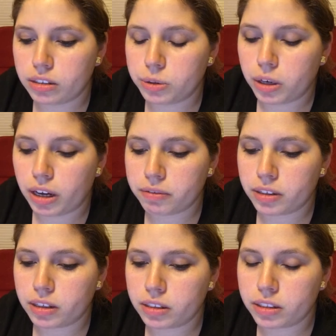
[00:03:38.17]
You have
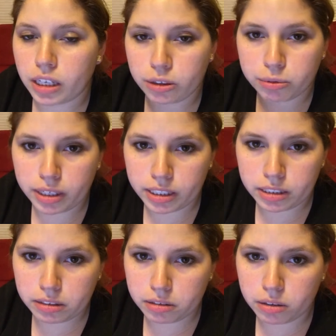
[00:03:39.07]
the
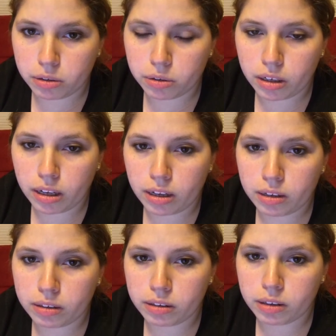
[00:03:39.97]
diuretics
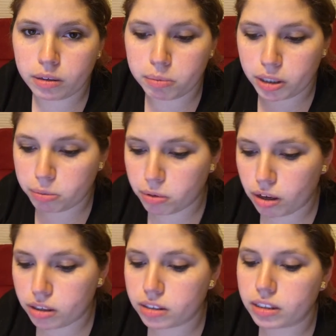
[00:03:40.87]
and the beta
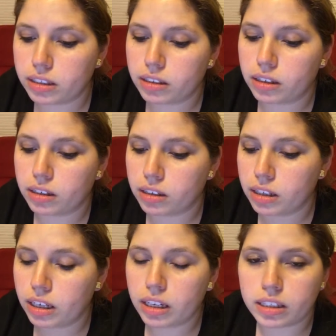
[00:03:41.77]
blockers and the
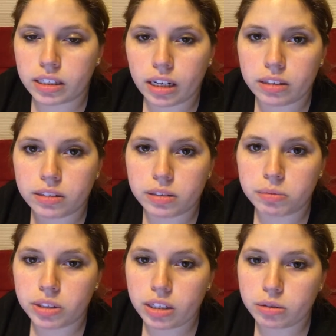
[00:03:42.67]

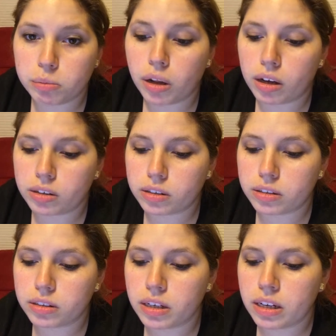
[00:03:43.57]
calcium channel
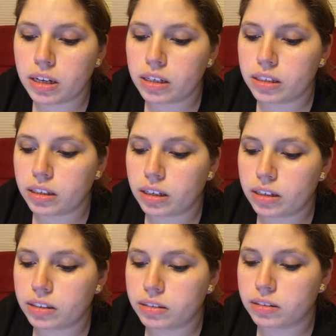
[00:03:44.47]
blockers.
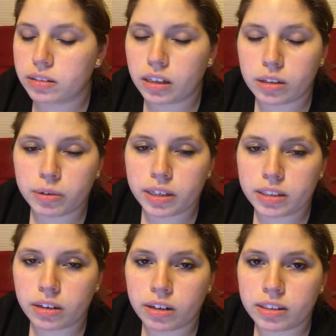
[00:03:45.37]
And
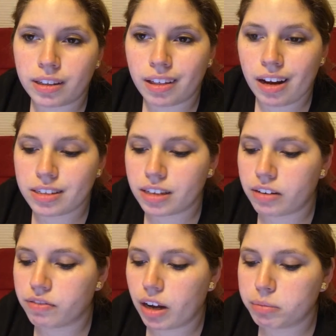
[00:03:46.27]
diuretics are in the
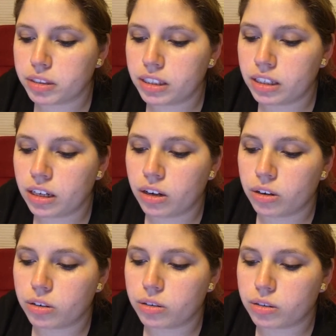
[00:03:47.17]
thiazide family,
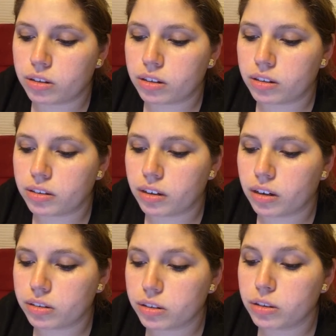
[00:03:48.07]
or
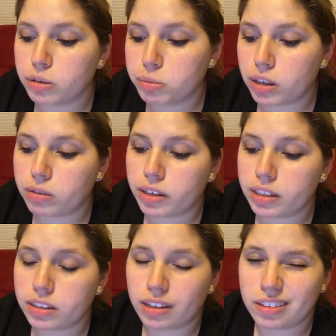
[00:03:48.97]
also loop
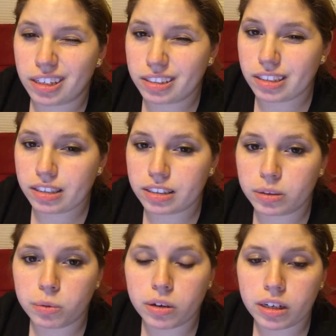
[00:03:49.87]
diuretics like Lasix
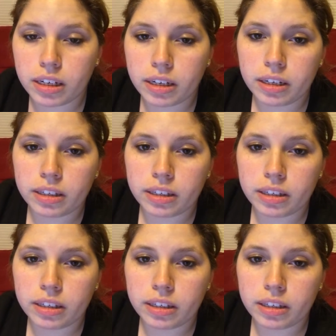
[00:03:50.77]
can work